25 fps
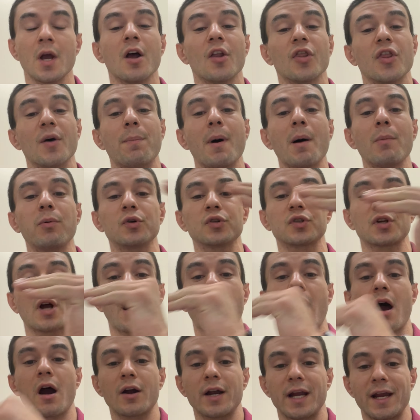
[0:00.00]
the bubbles
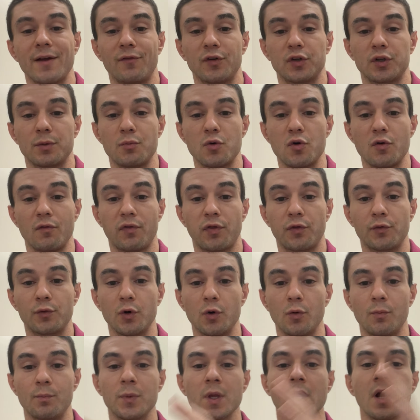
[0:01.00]
are able to move
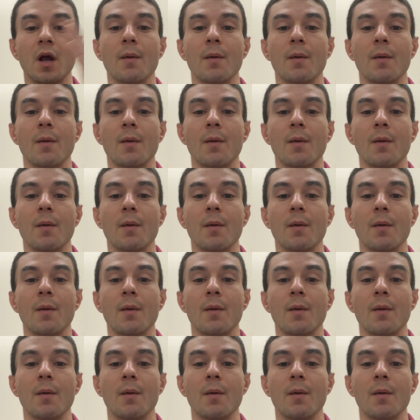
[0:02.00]
through,